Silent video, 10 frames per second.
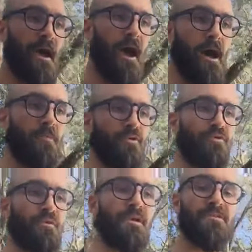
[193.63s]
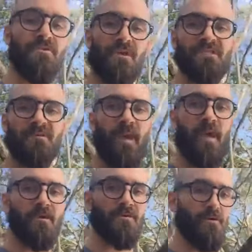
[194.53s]
you need to
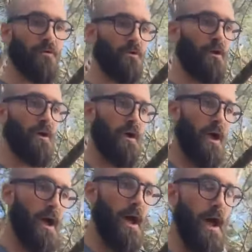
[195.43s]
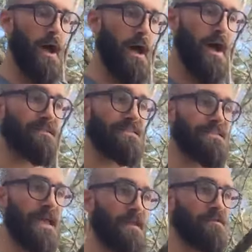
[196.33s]
expand your
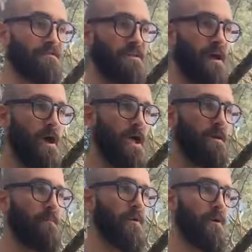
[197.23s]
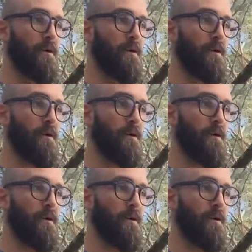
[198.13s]
understanding of time